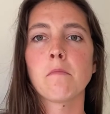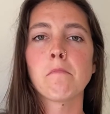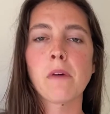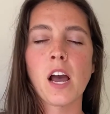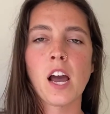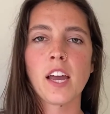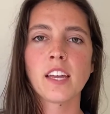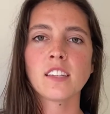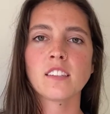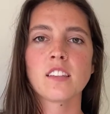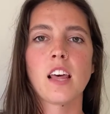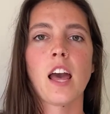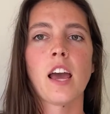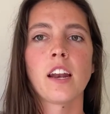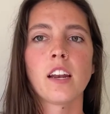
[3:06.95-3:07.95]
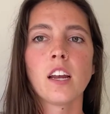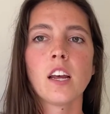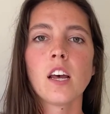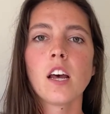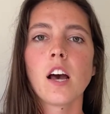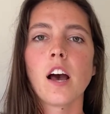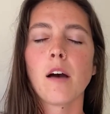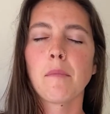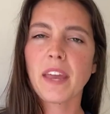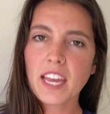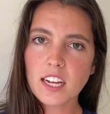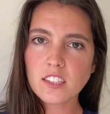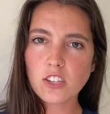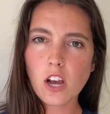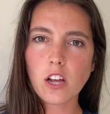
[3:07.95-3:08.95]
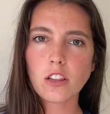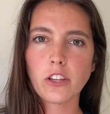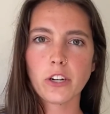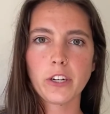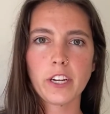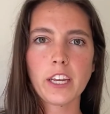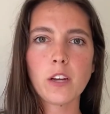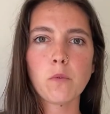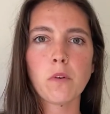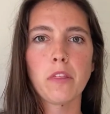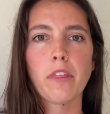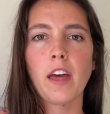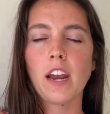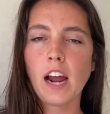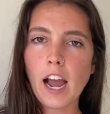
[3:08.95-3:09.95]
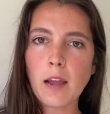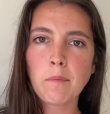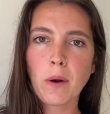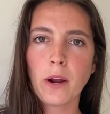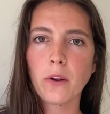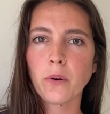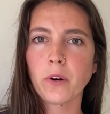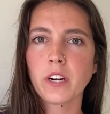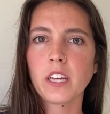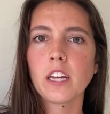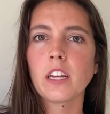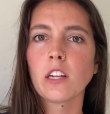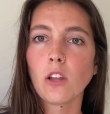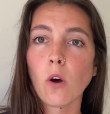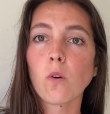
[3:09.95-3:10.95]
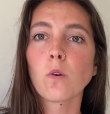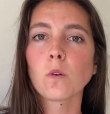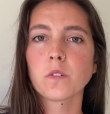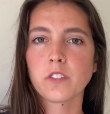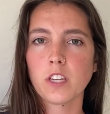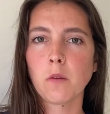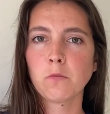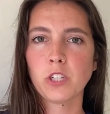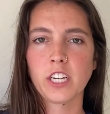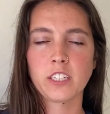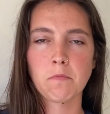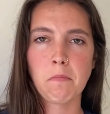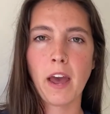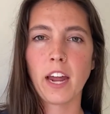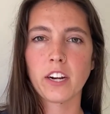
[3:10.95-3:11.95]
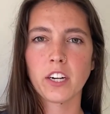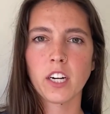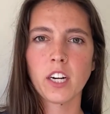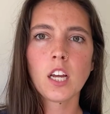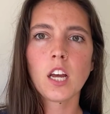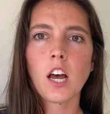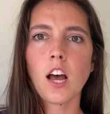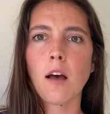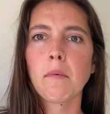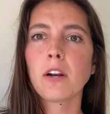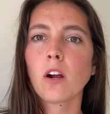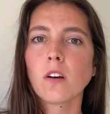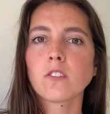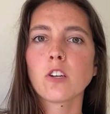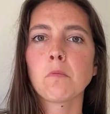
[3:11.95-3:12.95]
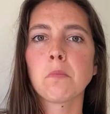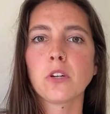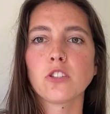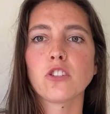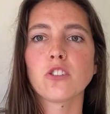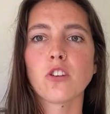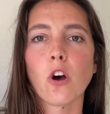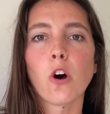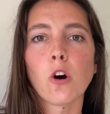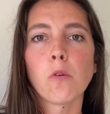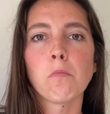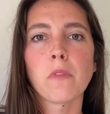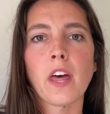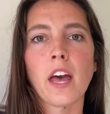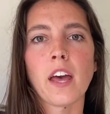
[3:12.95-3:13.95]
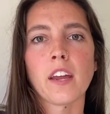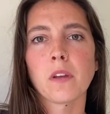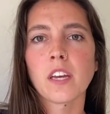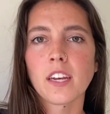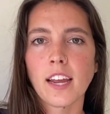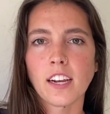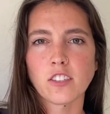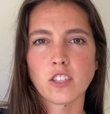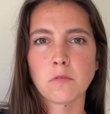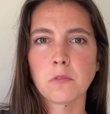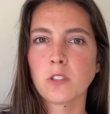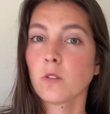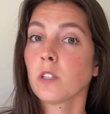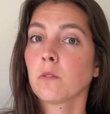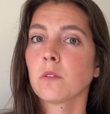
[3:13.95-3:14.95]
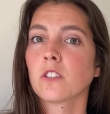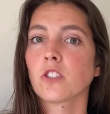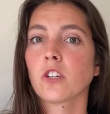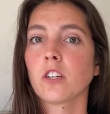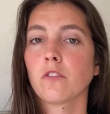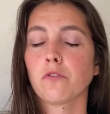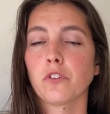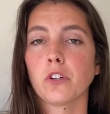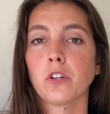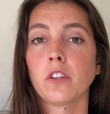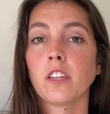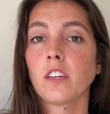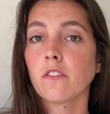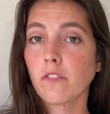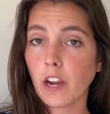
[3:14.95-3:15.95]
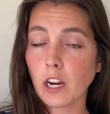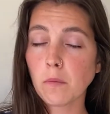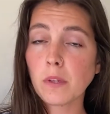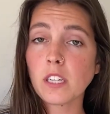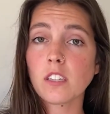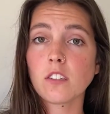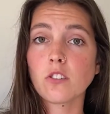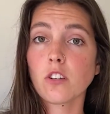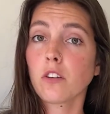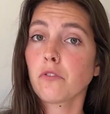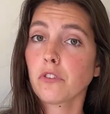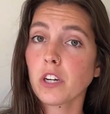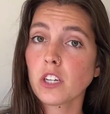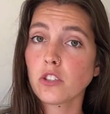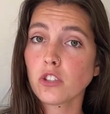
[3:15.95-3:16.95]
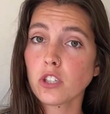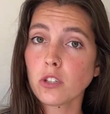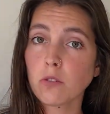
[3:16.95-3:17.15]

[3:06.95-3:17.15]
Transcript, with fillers: combines that um, hands-on learning with that high priority and local subject matter. Um, it also pushes home that connection between what's good for the environment is good for us